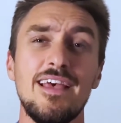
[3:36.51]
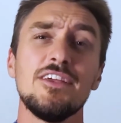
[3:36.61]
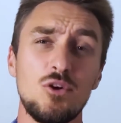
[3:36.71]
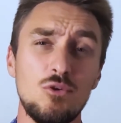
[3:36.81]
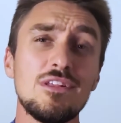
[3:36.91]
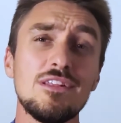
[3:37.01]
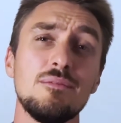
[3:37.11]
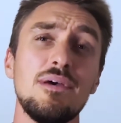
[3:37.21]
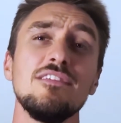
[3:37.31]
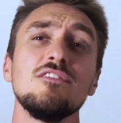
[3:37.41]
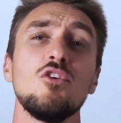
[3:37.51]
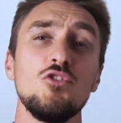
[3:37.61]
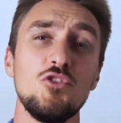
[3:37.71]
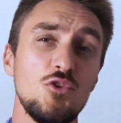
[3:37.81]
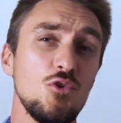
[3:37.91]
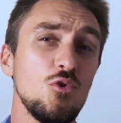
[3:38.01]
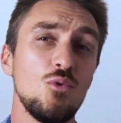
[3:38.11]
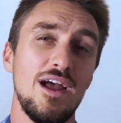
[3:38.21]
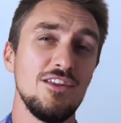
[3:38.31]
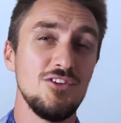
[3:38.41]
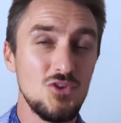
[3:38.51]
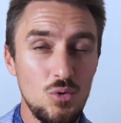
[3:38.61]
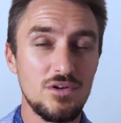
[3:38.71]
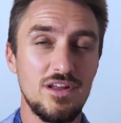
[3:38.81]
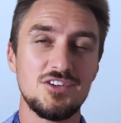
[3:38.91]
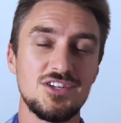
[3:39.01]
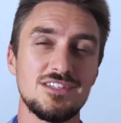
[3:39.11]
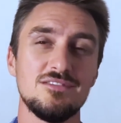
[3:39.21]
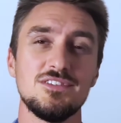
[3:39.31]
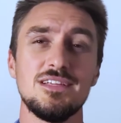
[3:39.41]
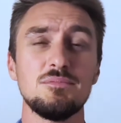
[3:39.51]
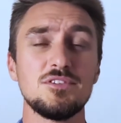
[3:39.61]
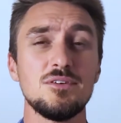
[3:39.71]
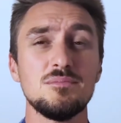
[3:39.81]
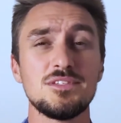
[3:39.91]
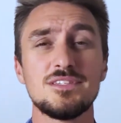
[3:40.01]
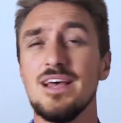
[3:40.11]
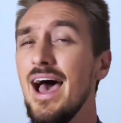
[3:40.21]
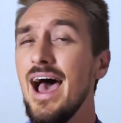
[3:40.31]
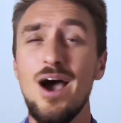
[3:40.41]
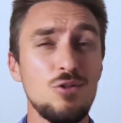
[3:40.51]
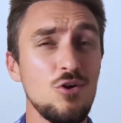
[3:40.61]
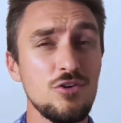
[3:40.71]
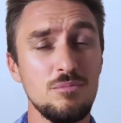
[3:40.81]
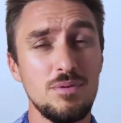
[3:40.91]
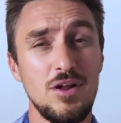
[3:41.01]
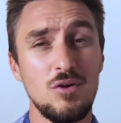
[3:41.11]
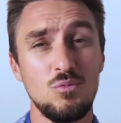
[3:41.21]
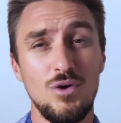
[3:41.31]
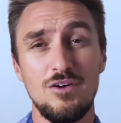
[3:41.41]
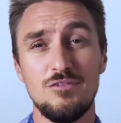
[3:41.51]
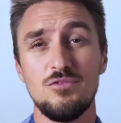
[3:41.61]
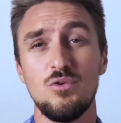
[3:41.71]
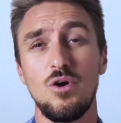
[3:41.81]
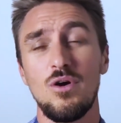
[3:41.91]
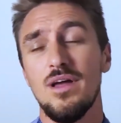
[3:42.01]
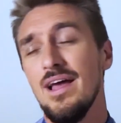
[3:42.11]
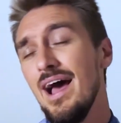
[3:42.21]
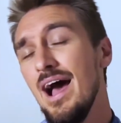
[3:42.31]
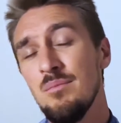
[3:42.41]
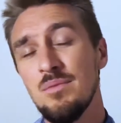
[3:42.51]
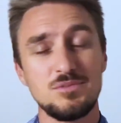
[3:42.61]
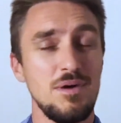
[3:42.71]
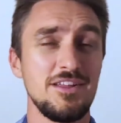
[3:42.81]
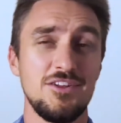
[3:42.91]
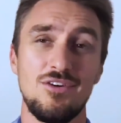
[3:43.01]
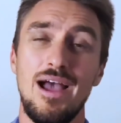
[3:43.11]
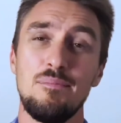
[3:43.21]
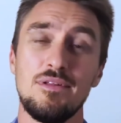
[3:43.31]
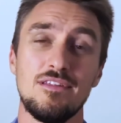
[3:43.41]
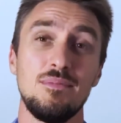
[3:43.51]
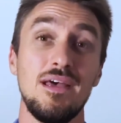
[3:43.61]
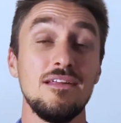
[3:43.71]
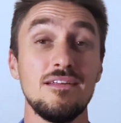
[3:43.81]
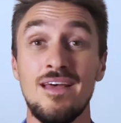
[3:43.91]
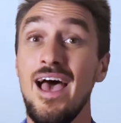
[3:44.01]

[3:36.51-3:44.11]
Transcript: You know, it really depends on you and your digestive symptoms, how long you've been unwell for, how much money you're happy to spend,